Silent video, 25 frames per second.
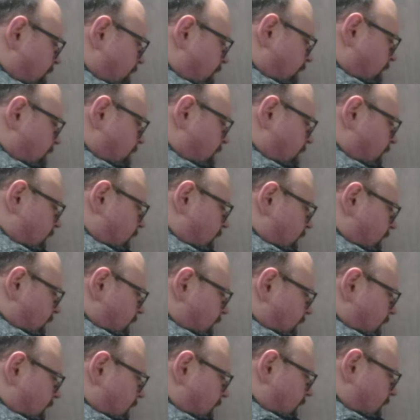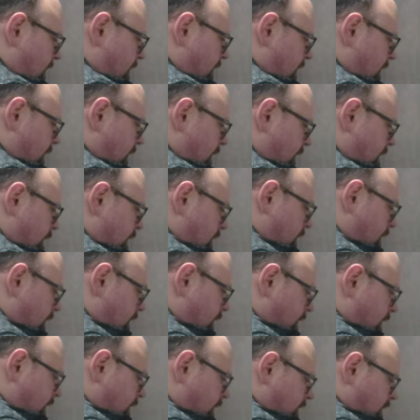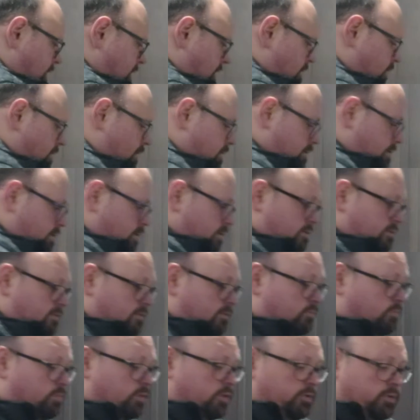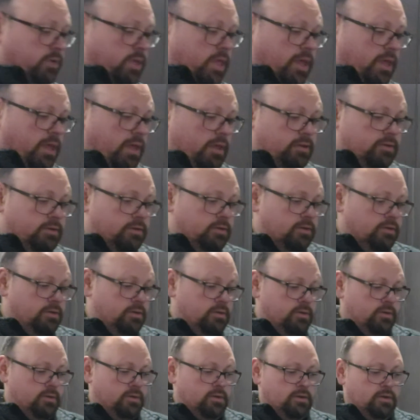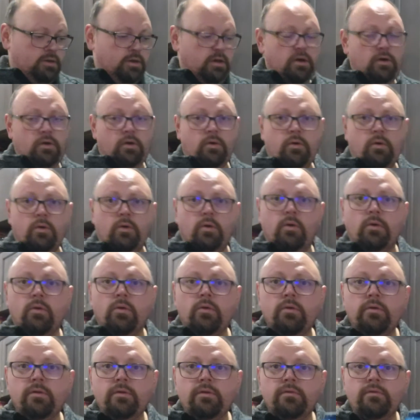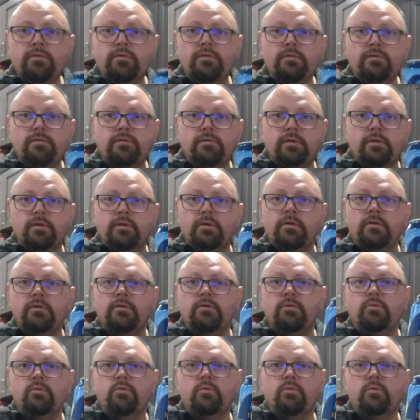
Na, na, na, it's a blue can this is a